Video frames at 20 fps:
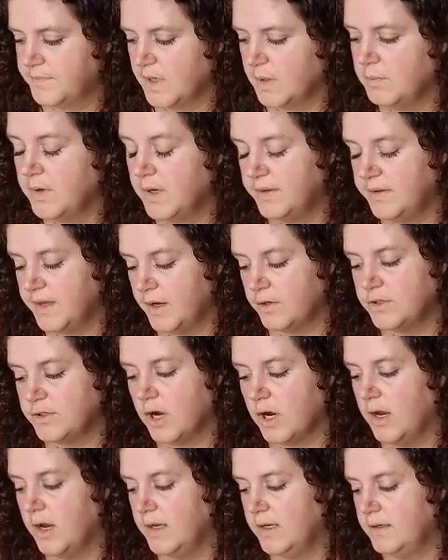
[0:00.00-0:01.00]
but they're
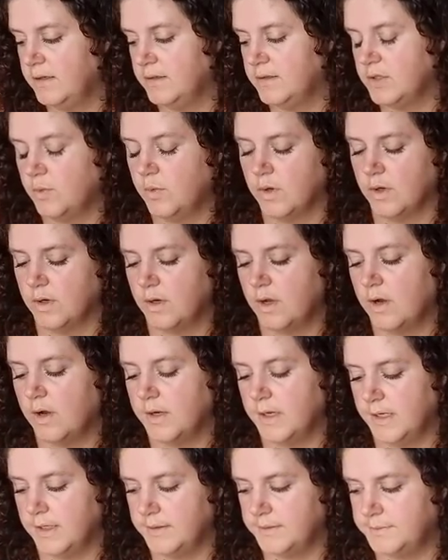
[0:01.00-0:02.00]
trying to work on
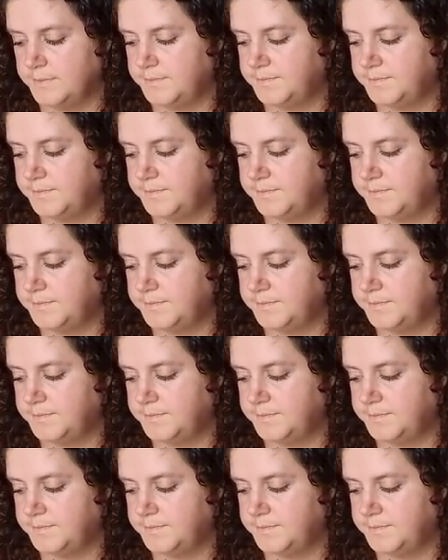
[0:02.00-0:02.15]
it.